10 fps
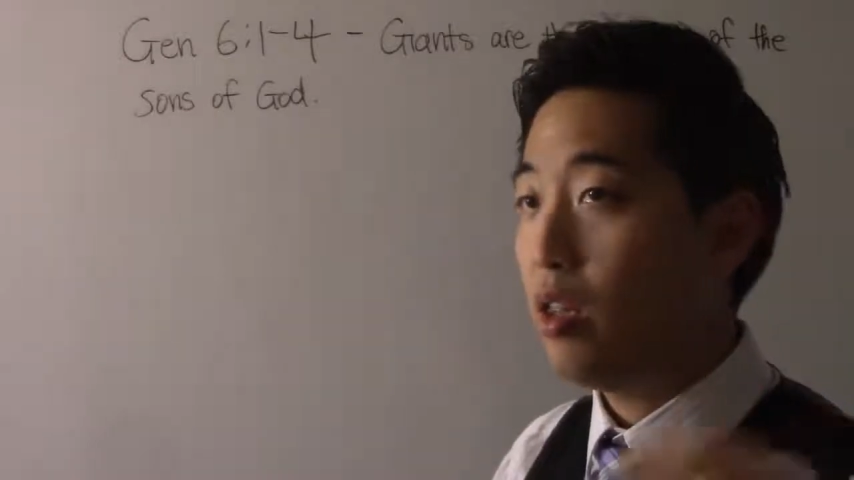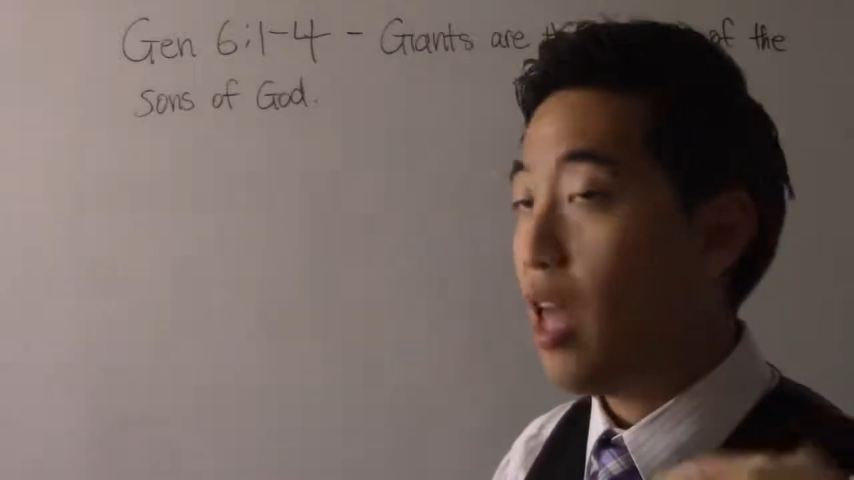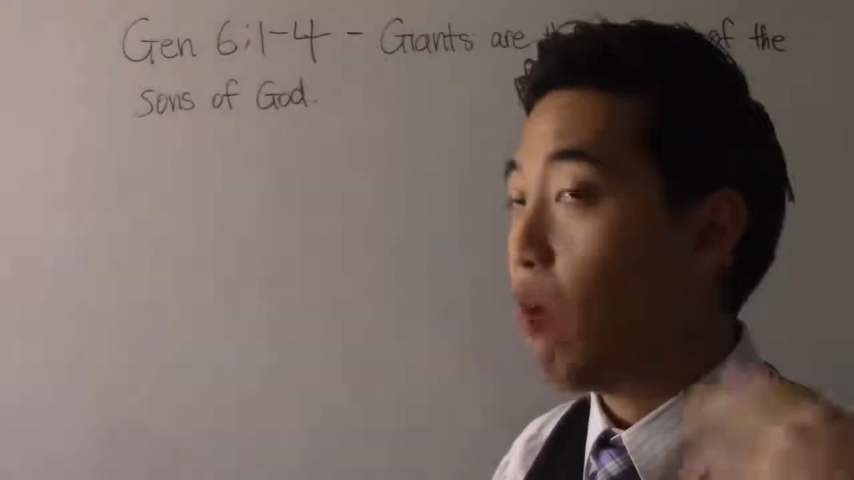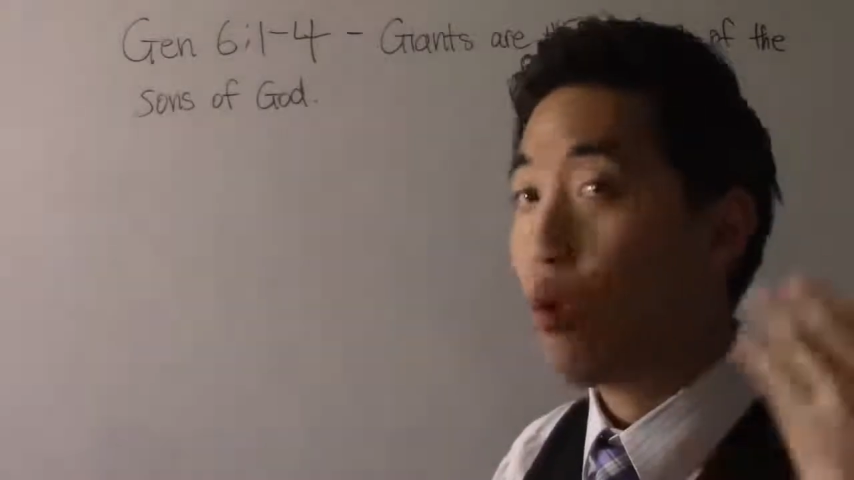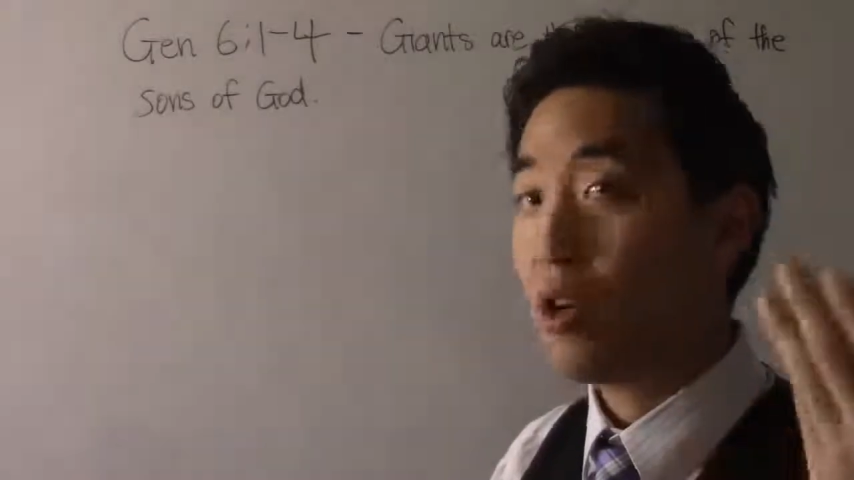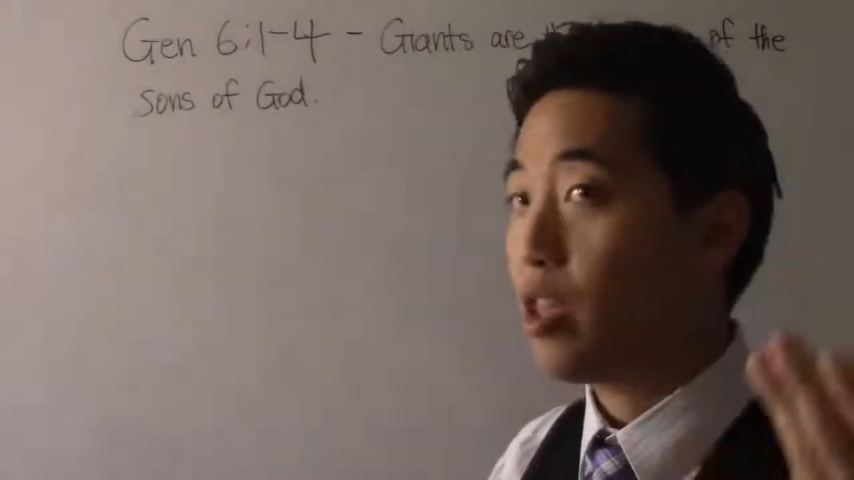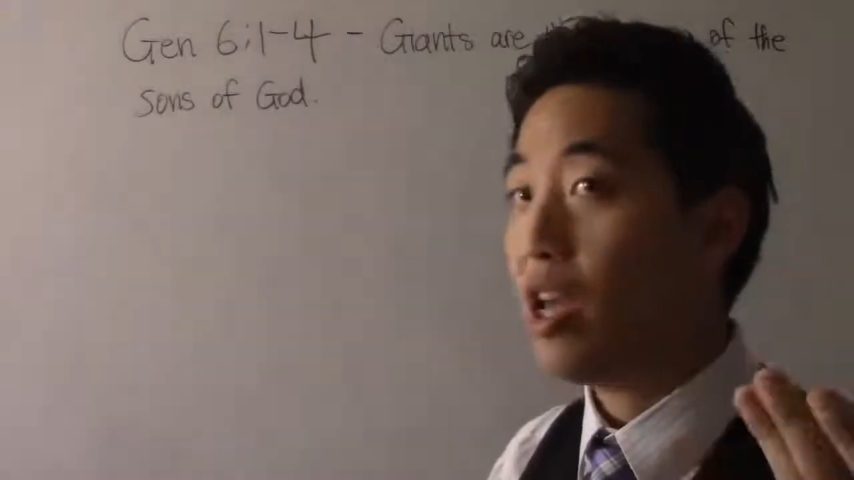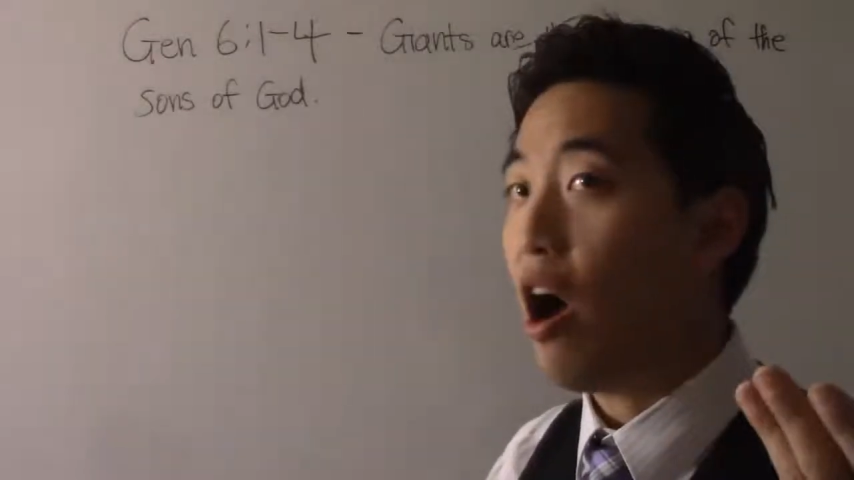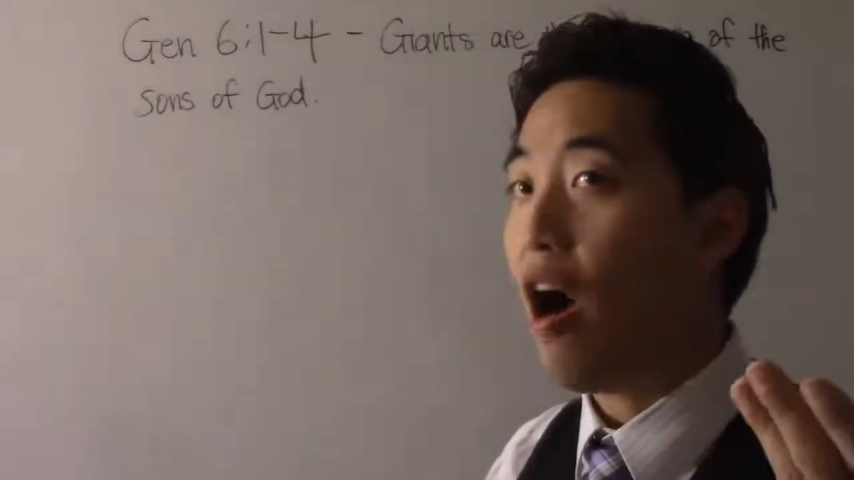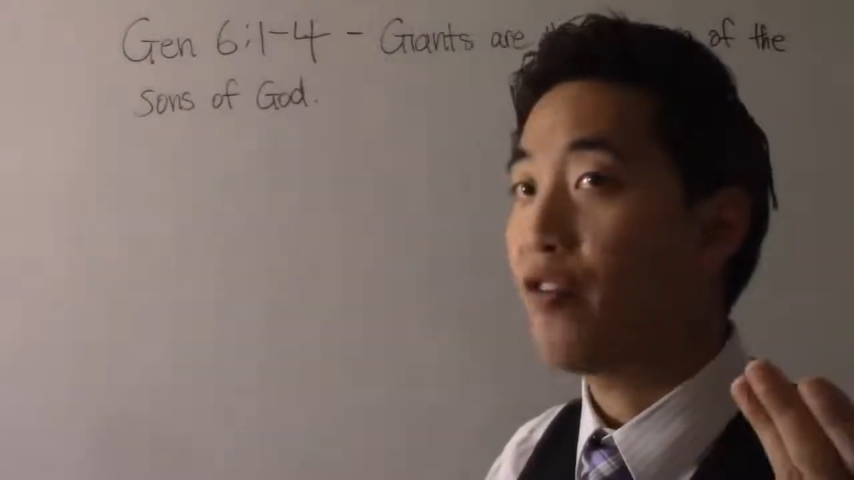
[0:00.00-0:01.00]
They weren't the
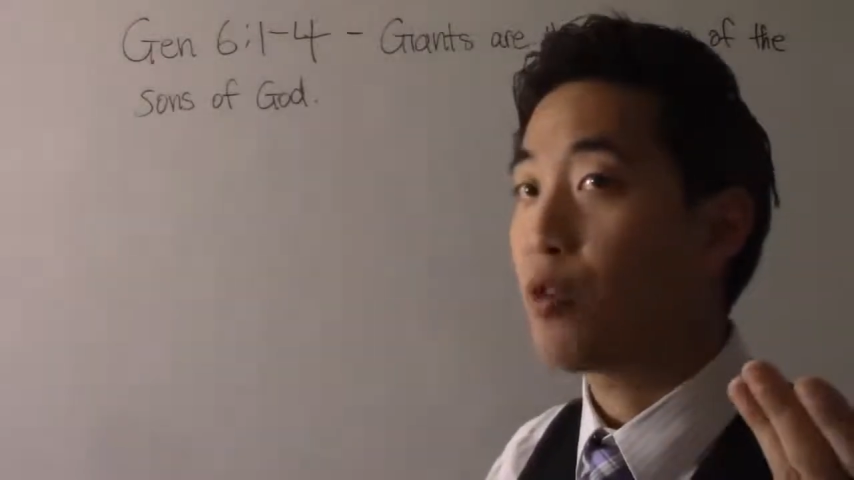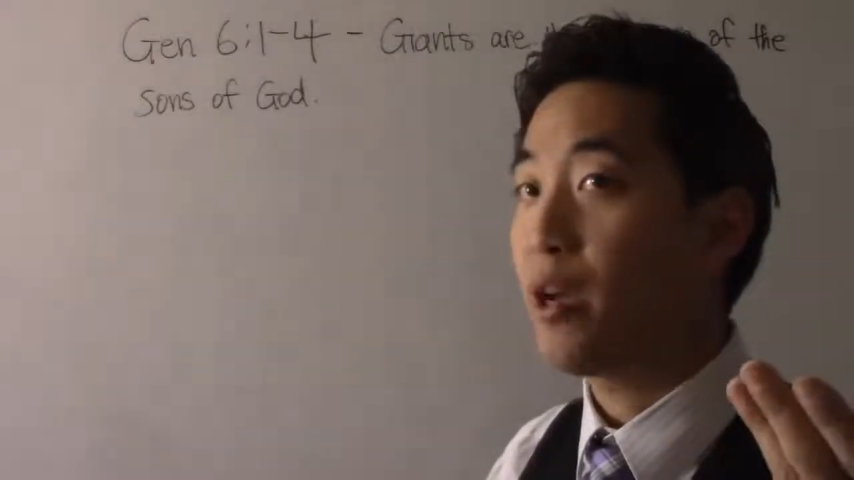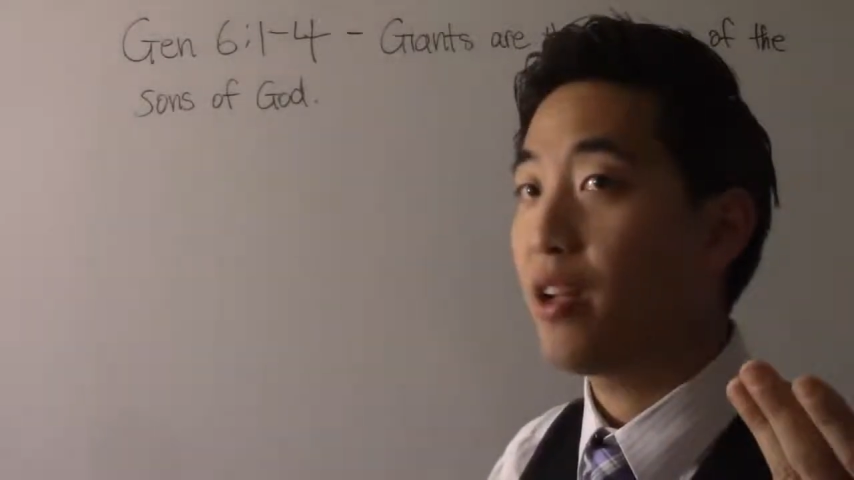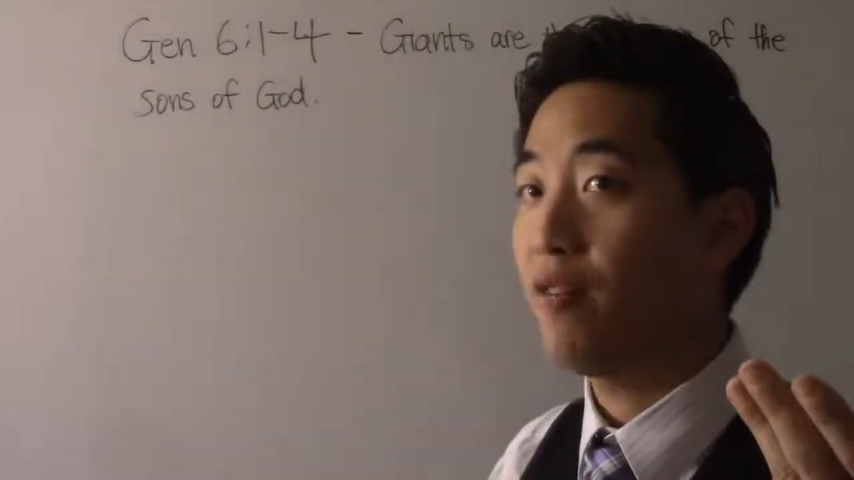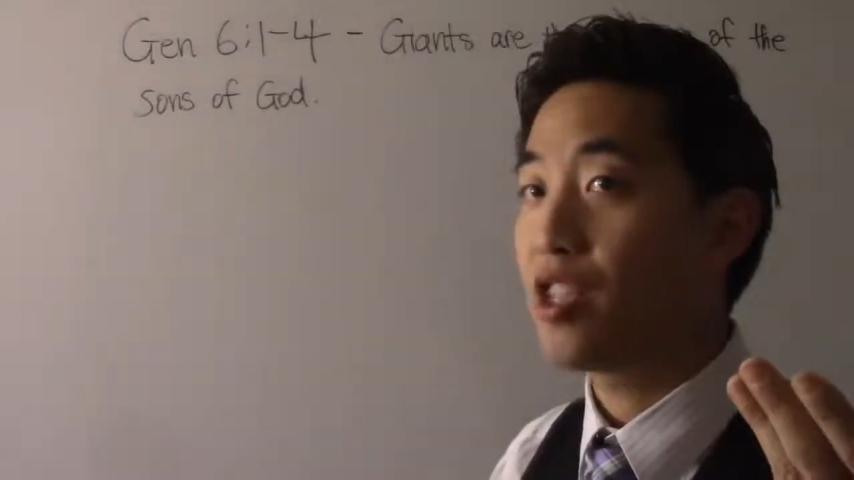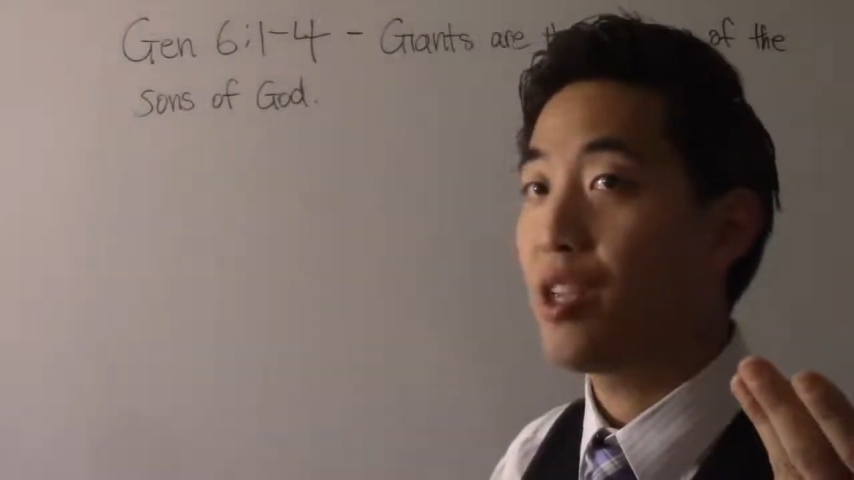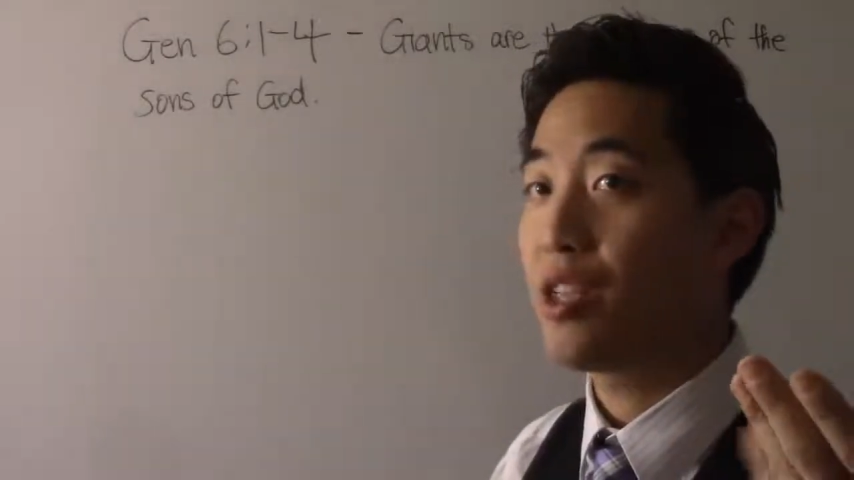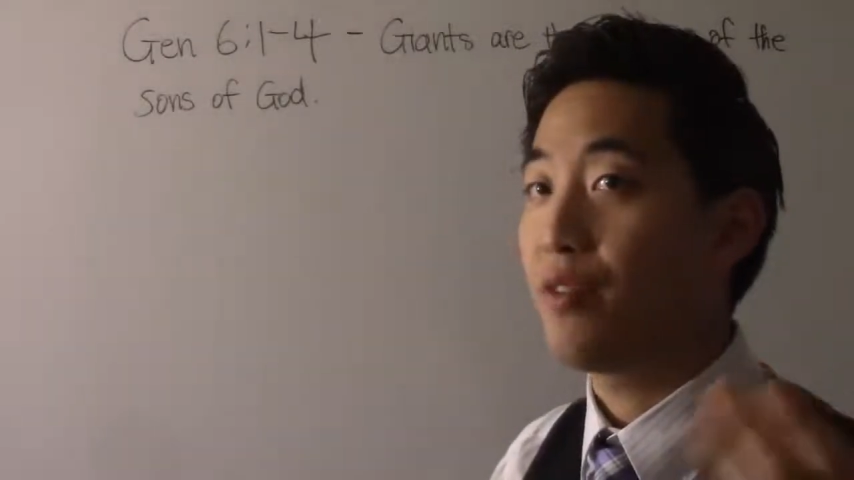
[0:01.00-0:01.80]
offspring of sons